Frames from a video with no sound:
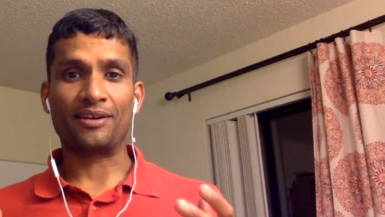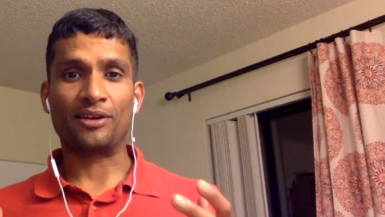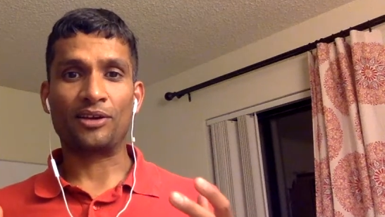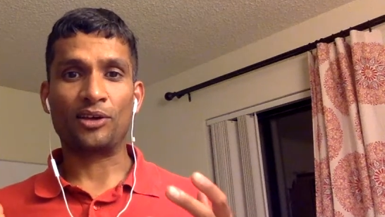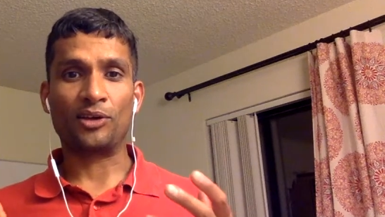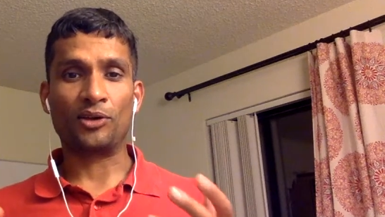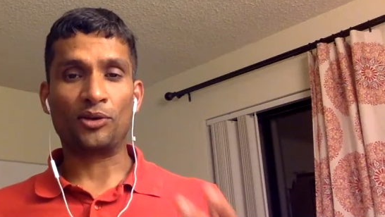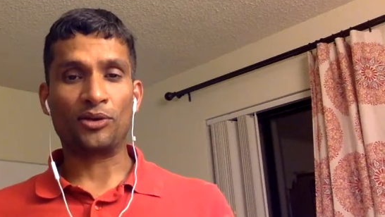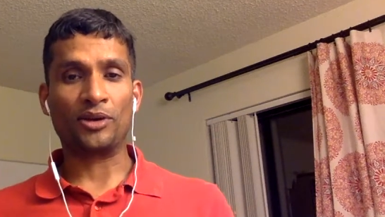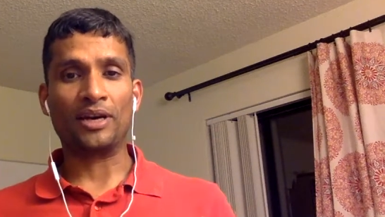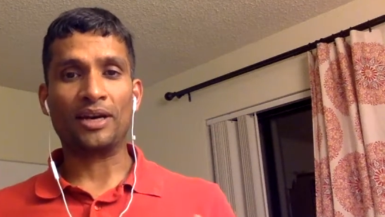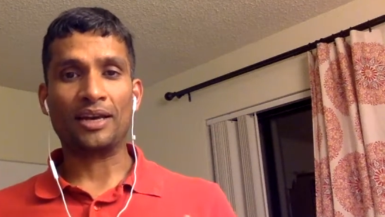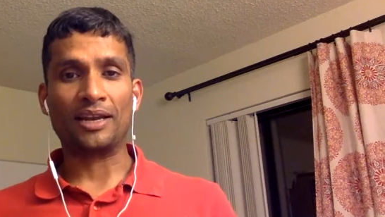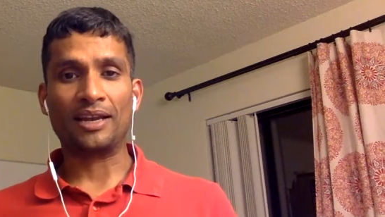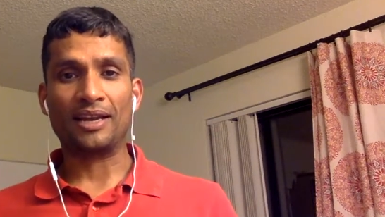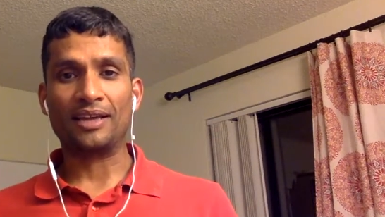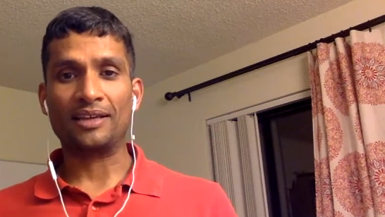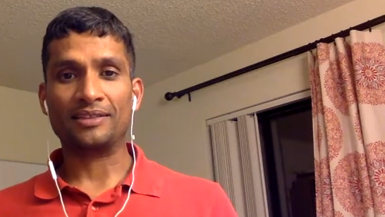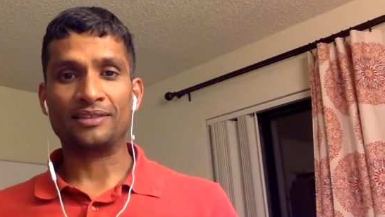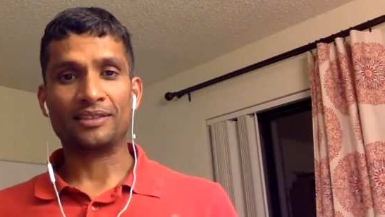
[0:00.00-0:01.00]
yoga
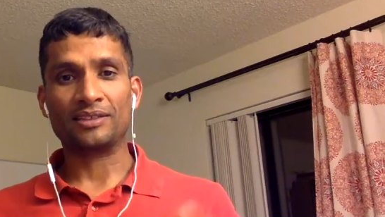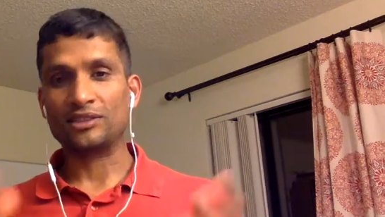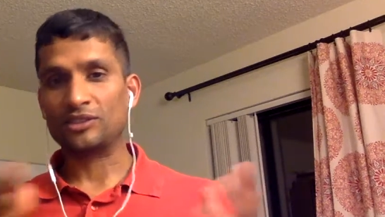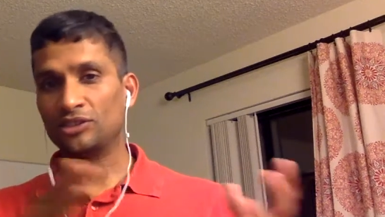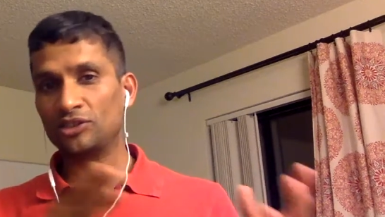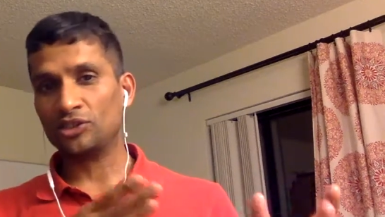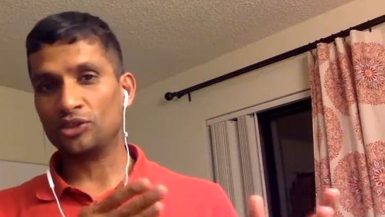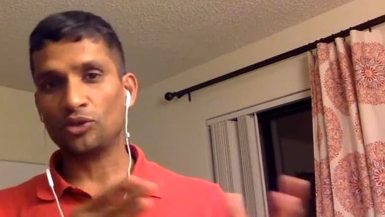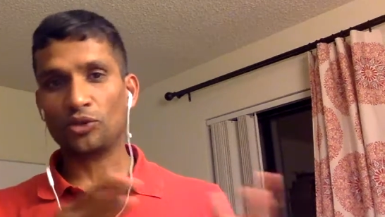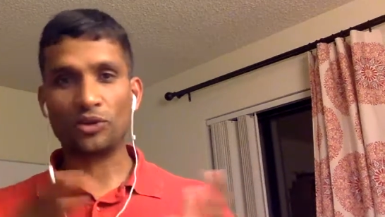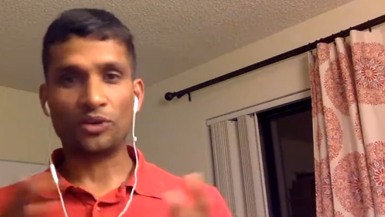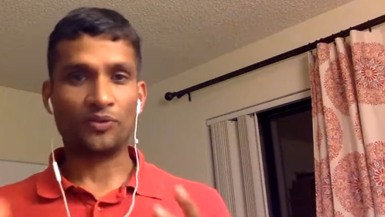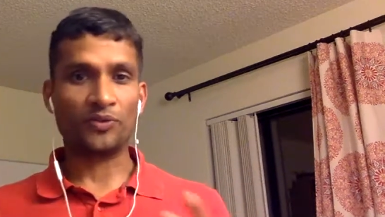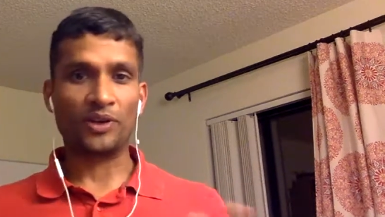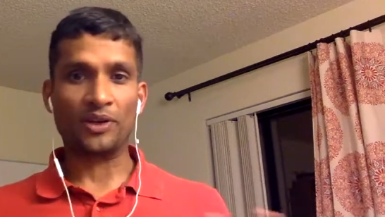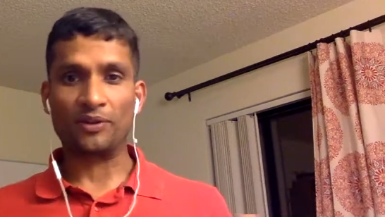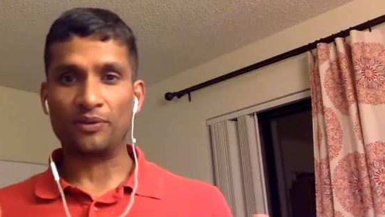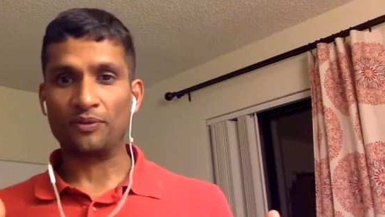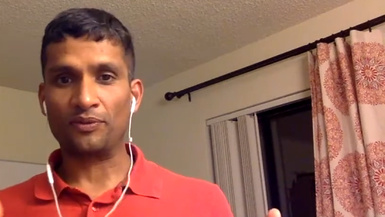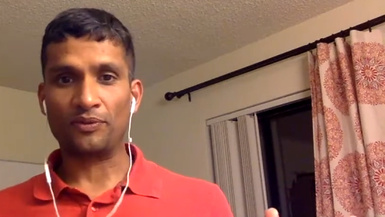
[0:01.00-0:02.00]
class, a short
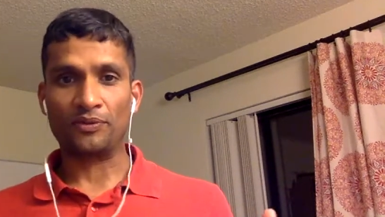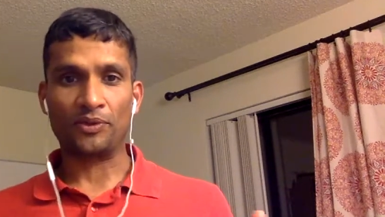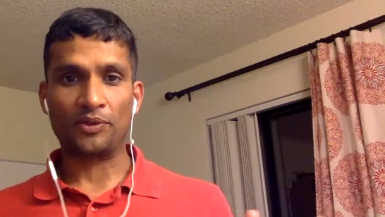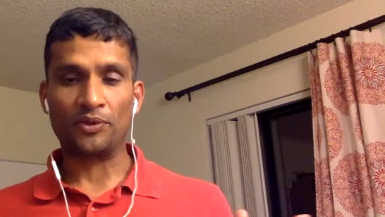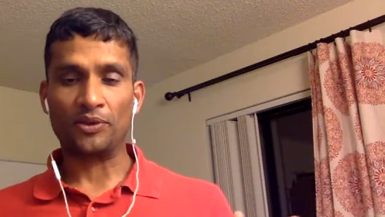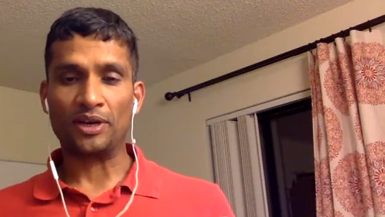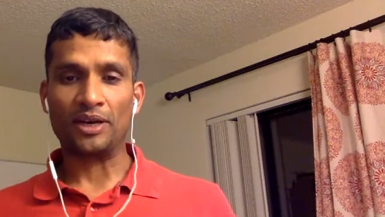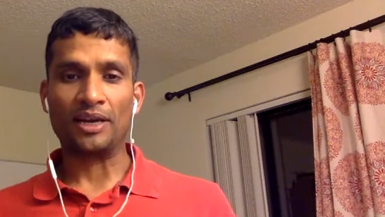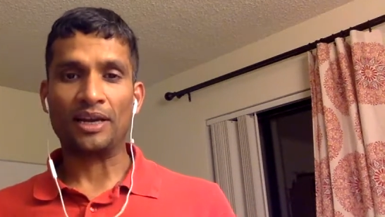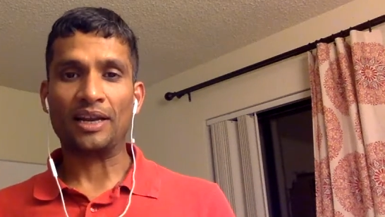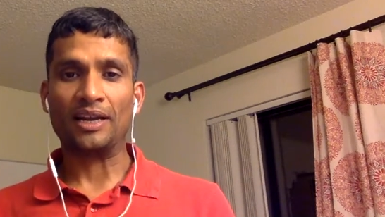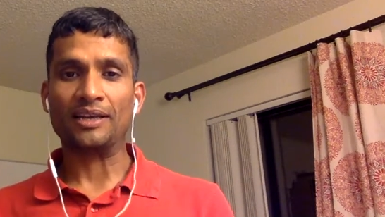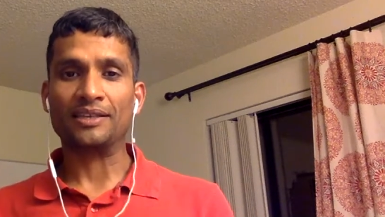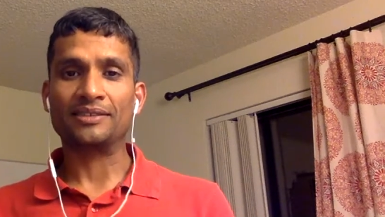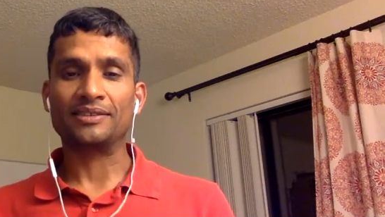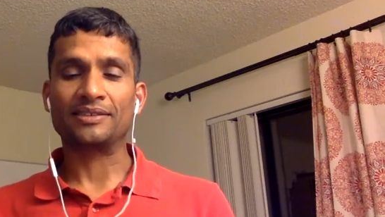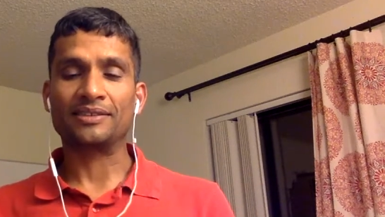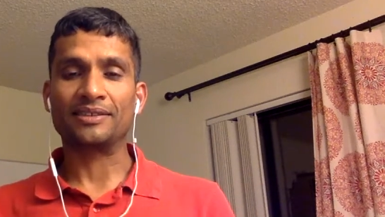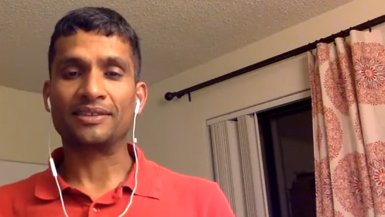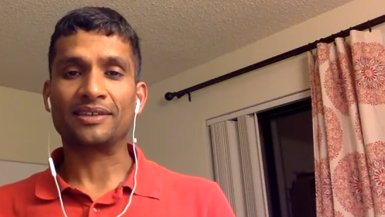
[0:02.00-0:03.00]
yoga
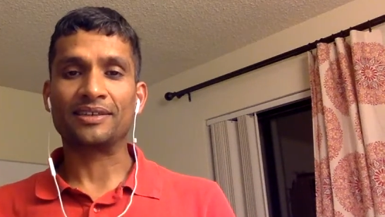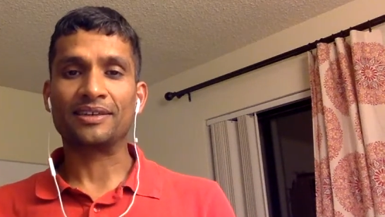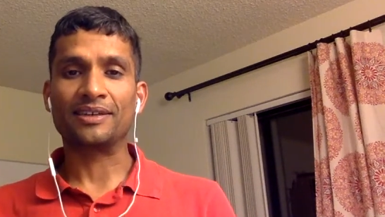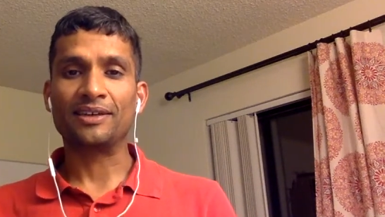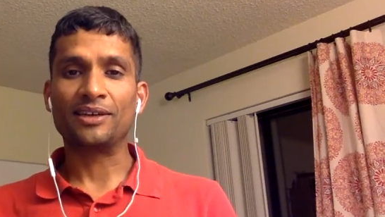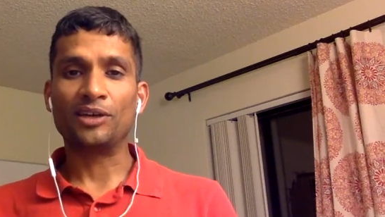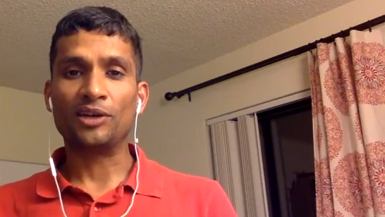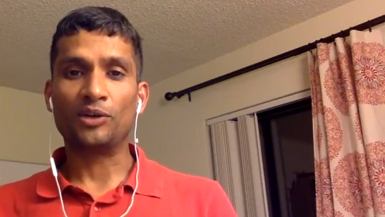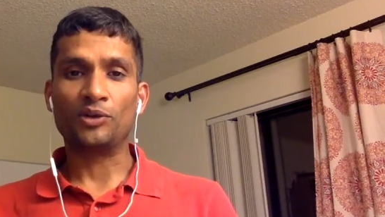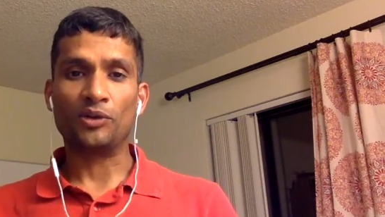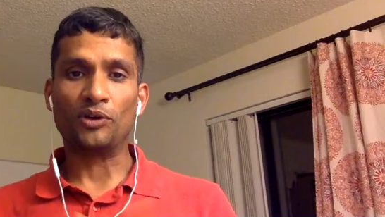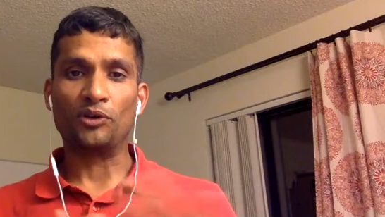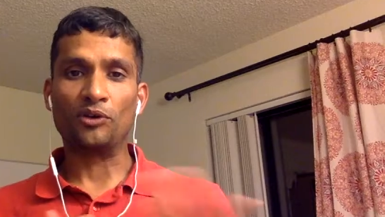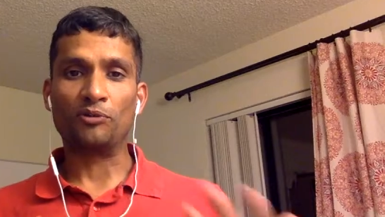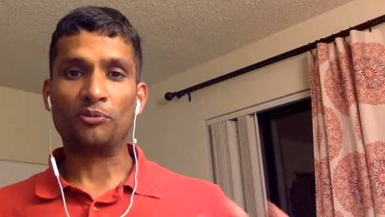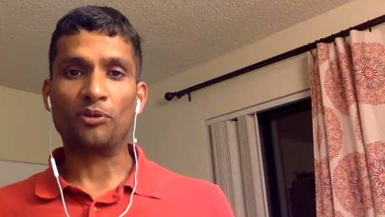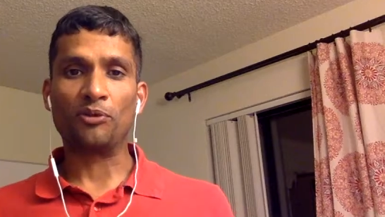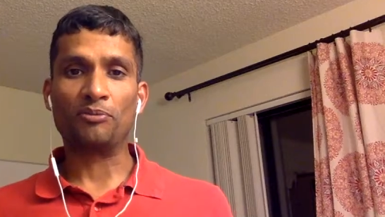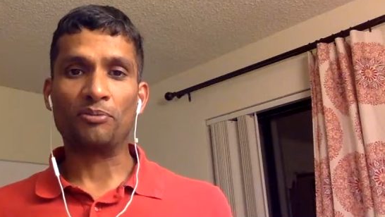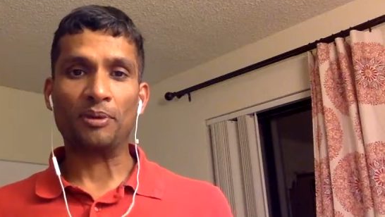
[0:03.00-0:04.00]
class to a
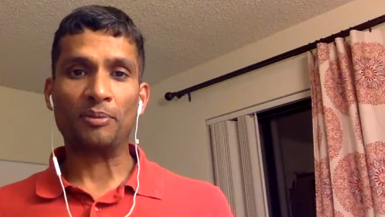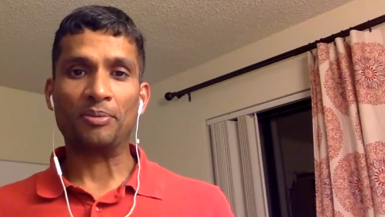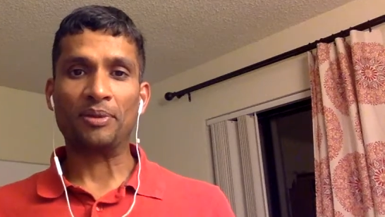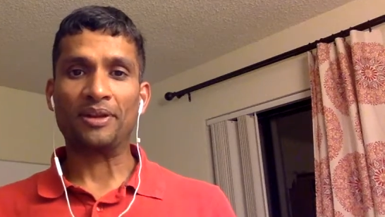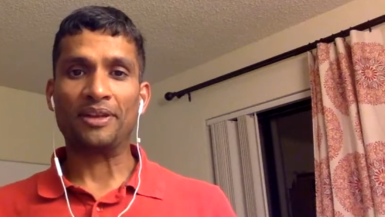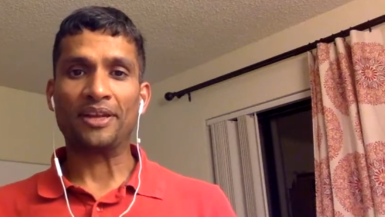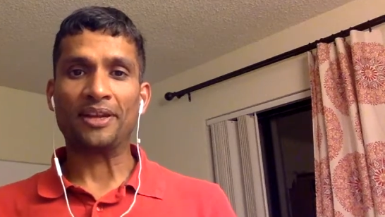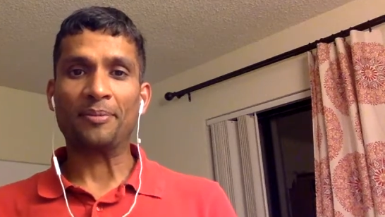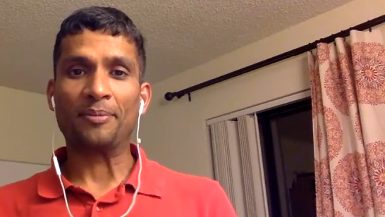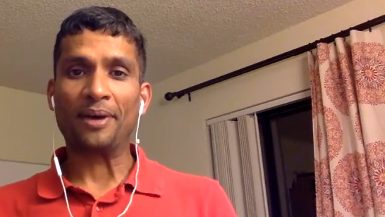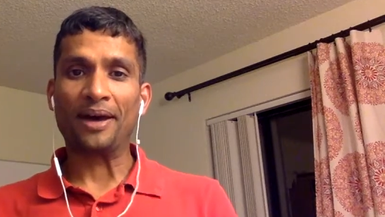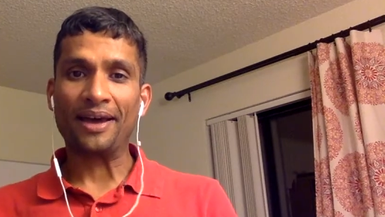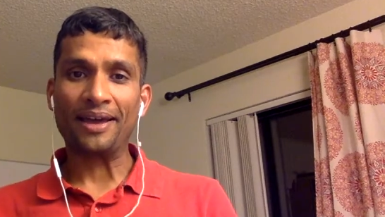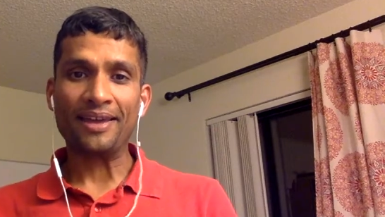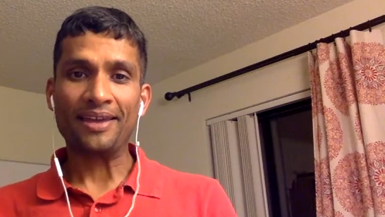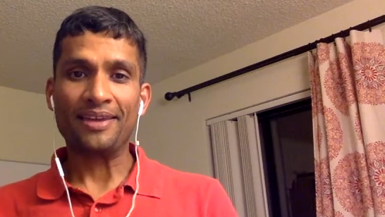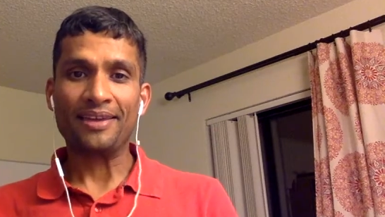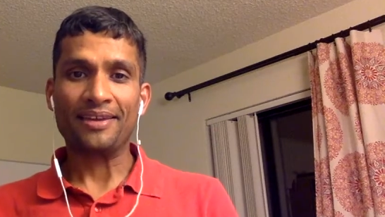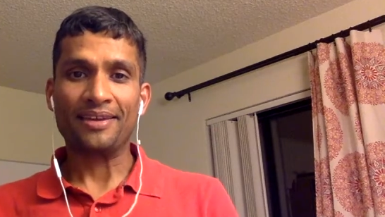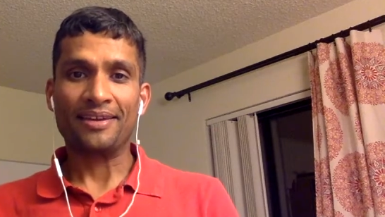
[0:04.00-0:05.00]
group of people nearby,